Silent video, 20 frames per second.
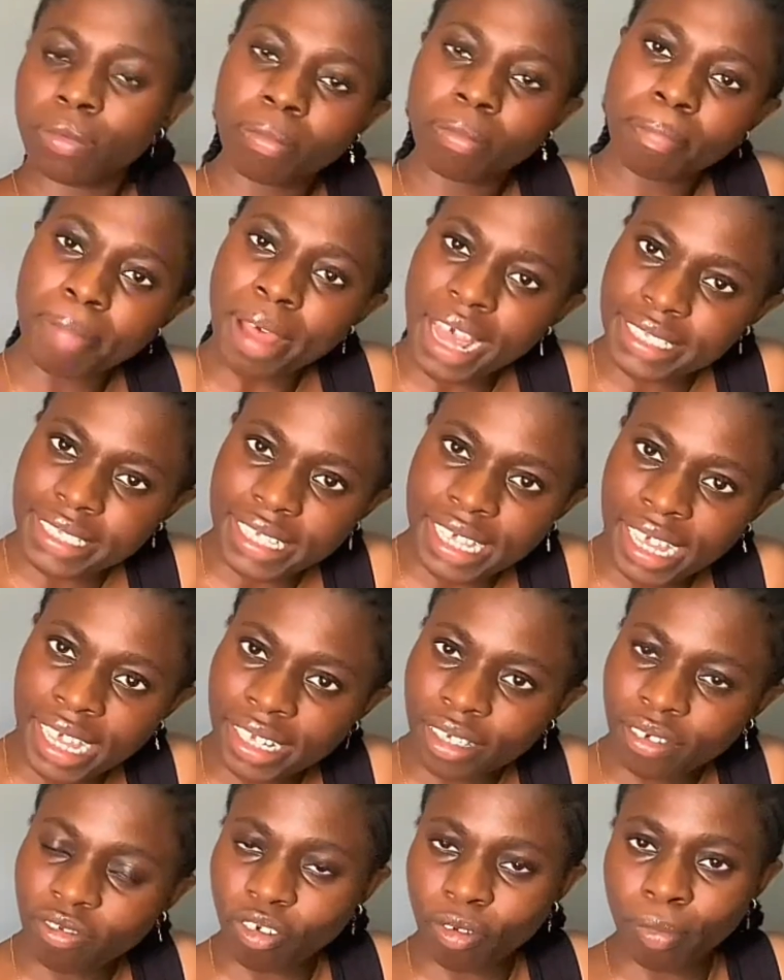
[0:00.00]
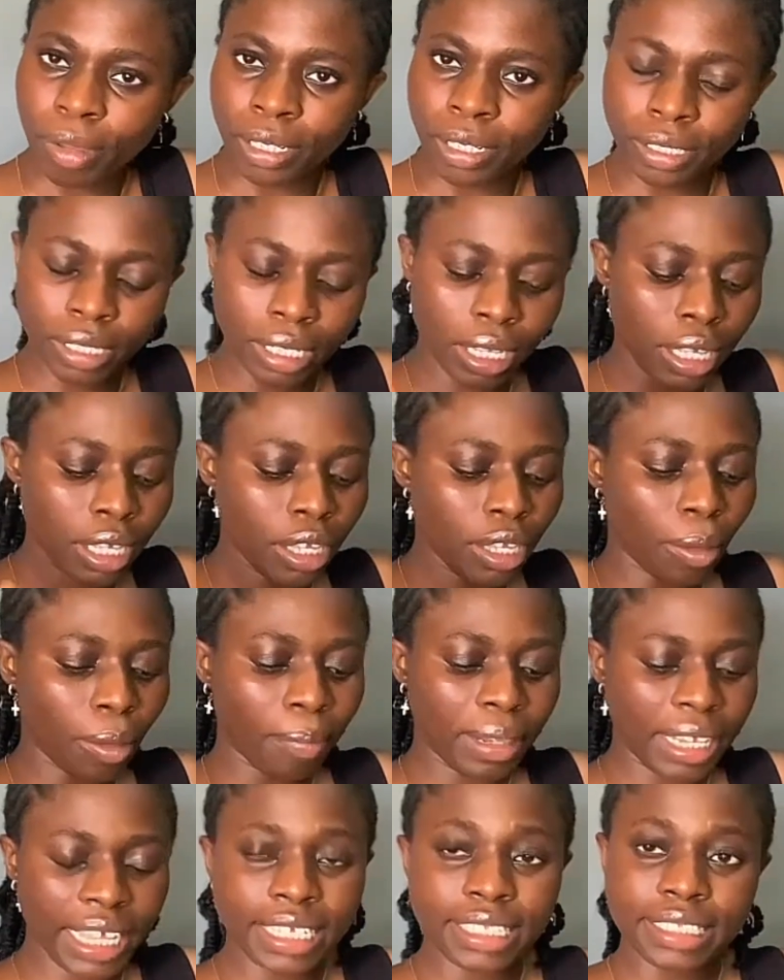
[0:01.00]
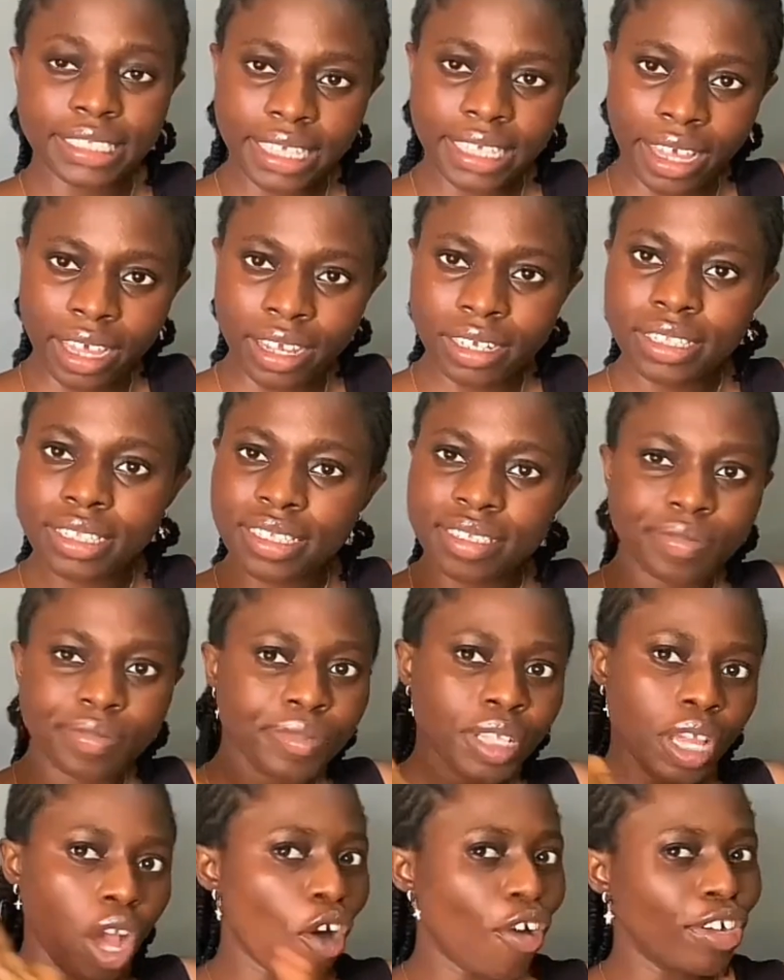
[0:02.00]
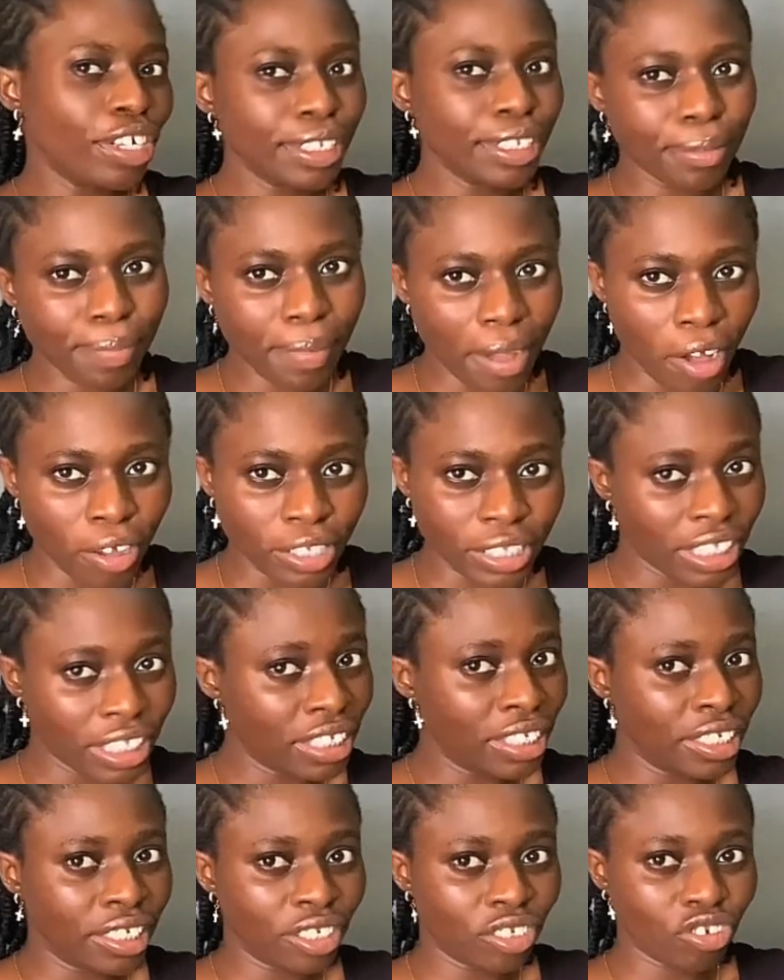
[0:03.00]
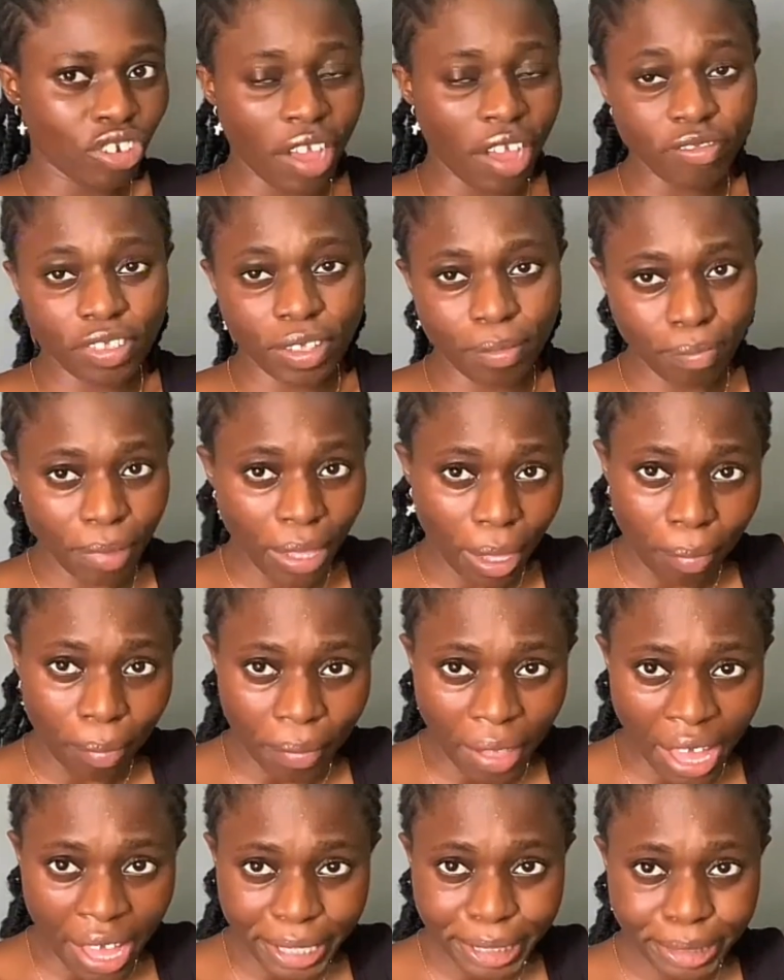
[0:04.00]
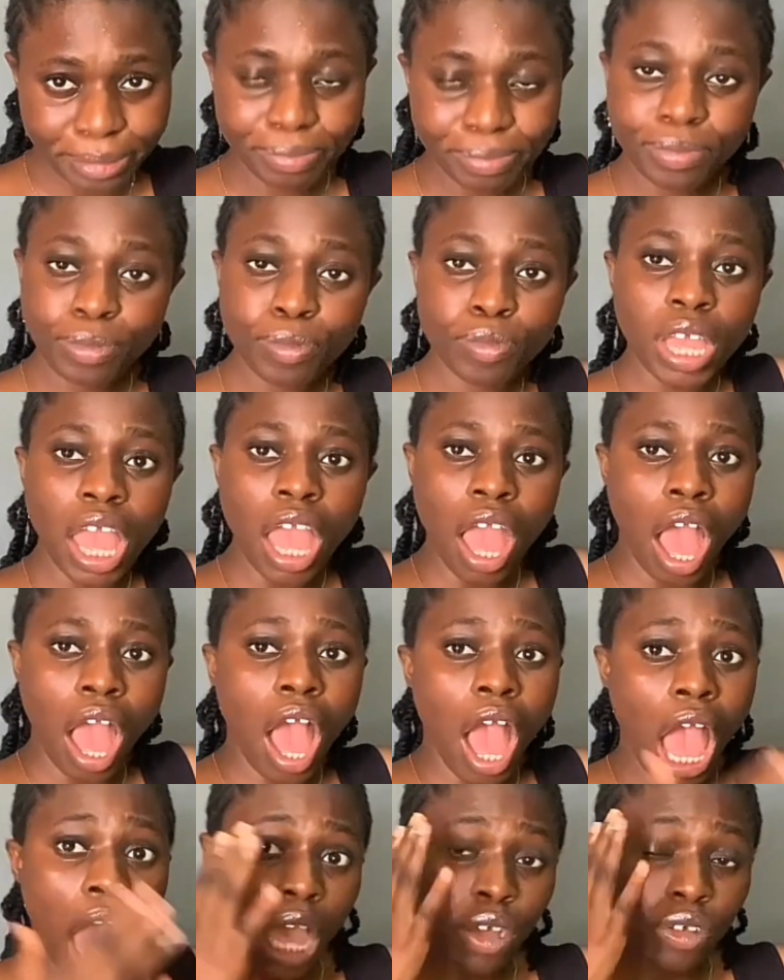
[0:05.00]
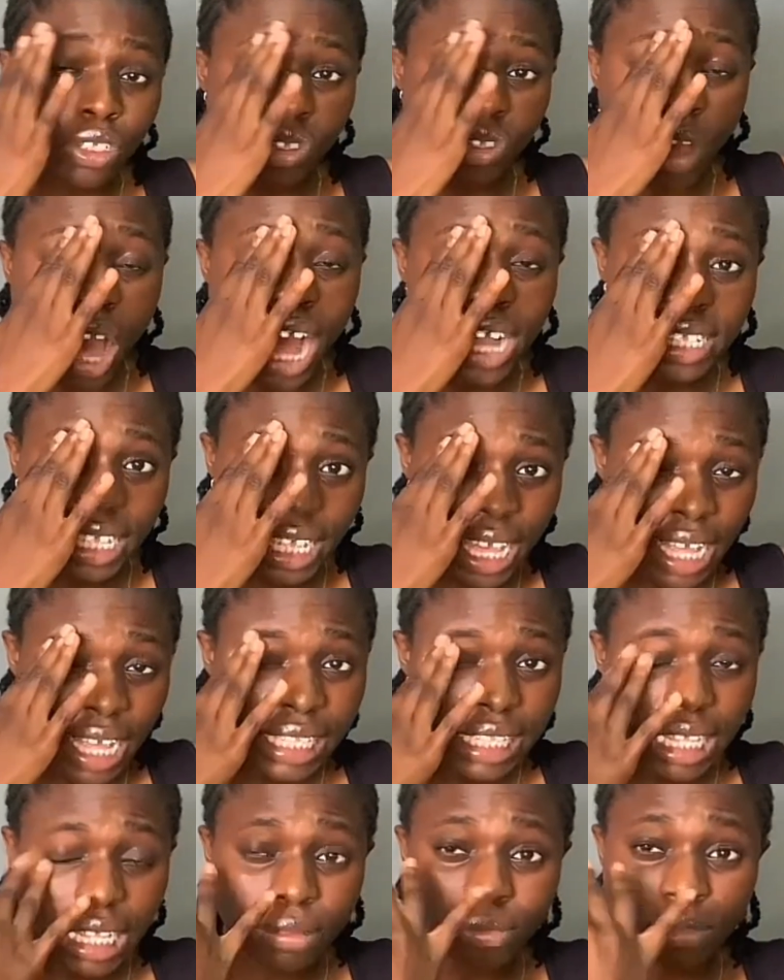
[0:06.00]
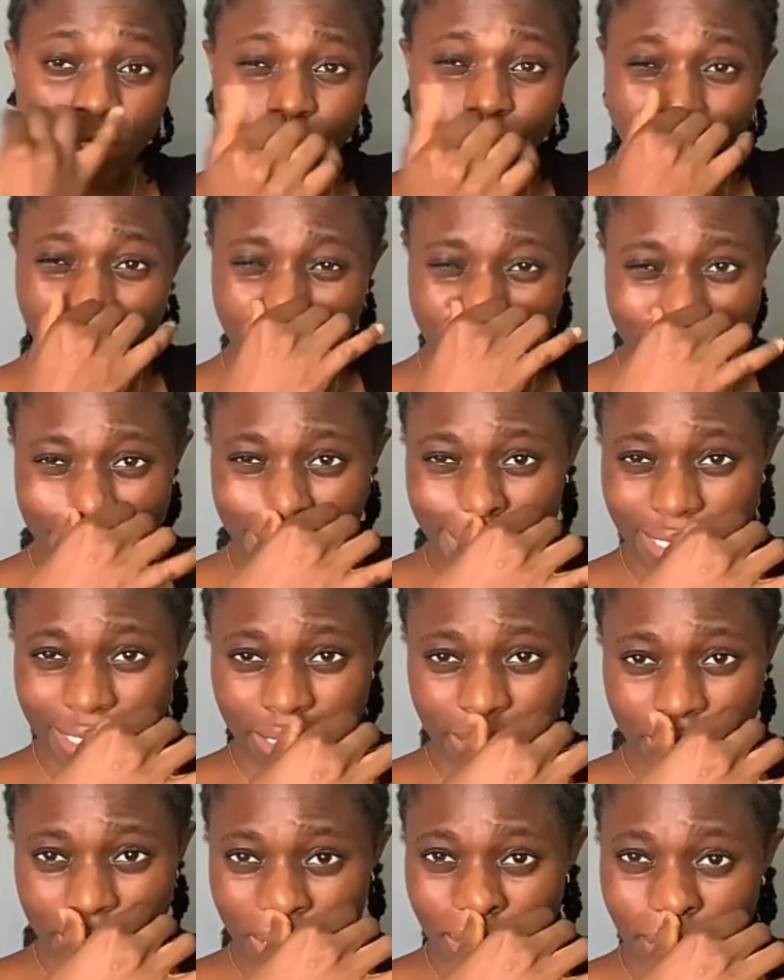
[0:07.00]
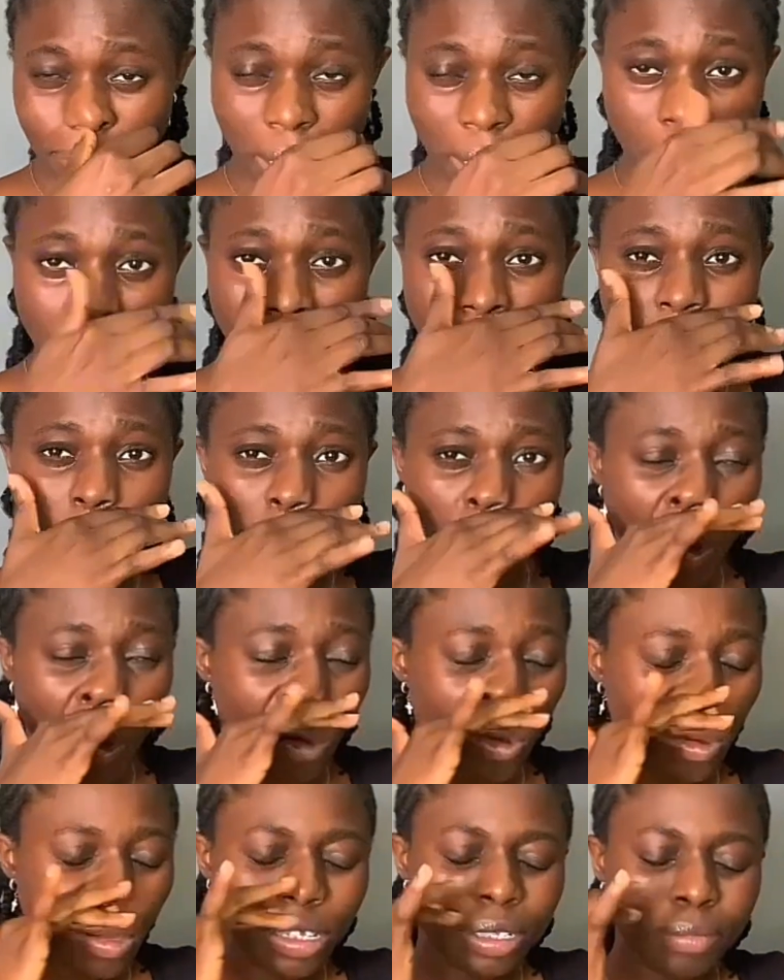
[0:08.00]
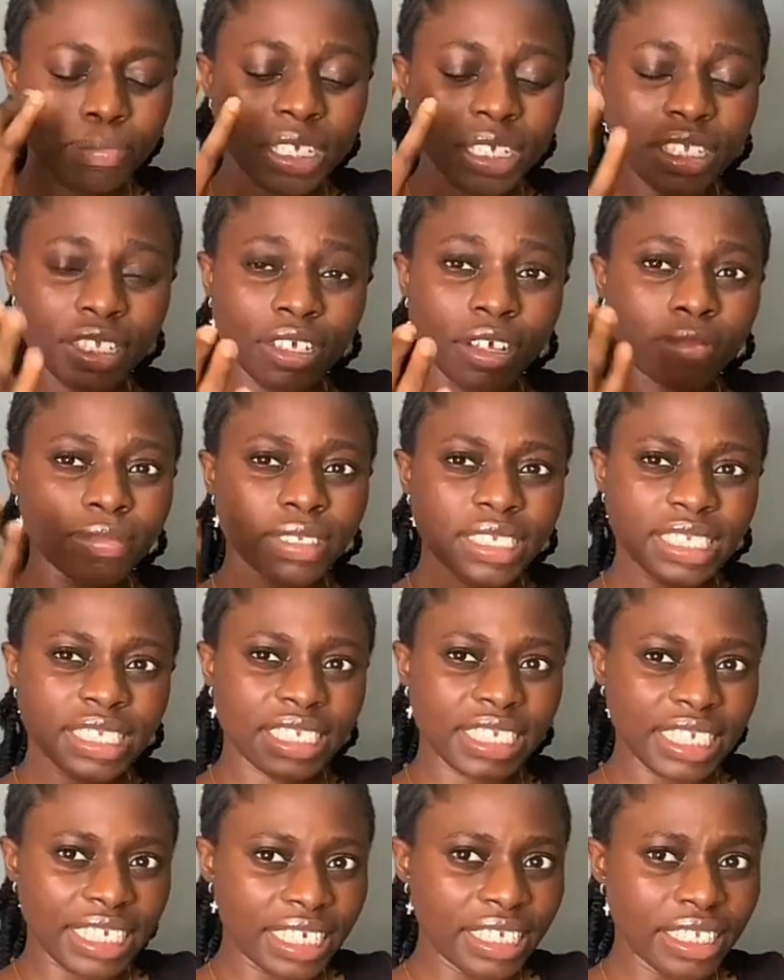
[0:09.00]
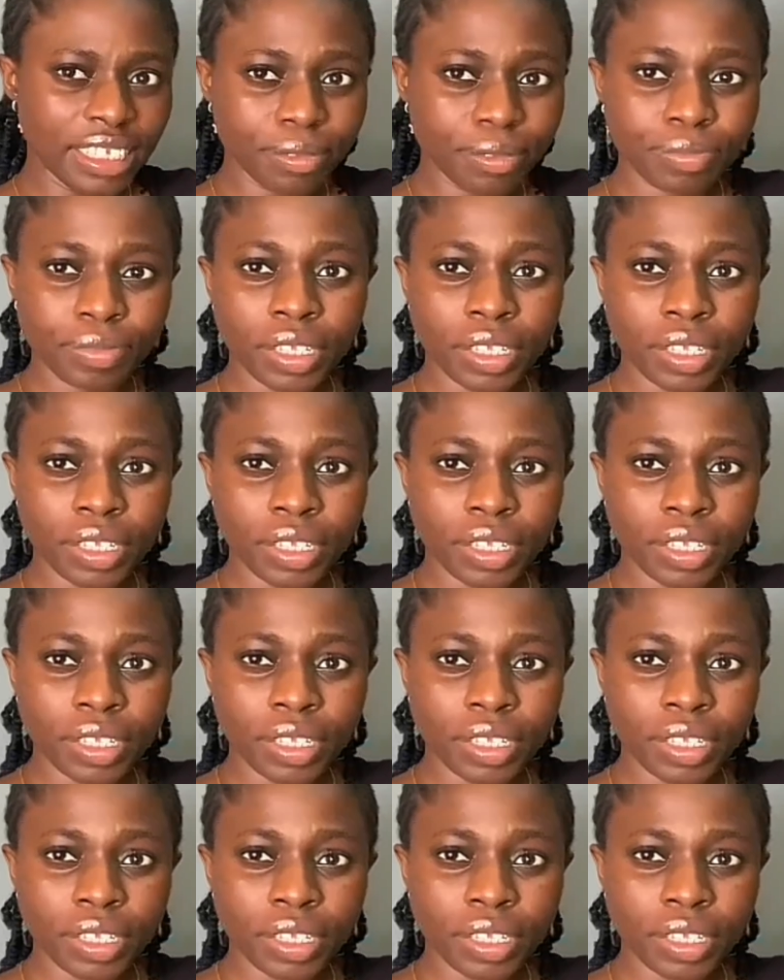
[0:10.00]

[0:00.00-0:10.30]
pattern for my plain skirts on the drafting paper. I also had to get tracing paper or medium steed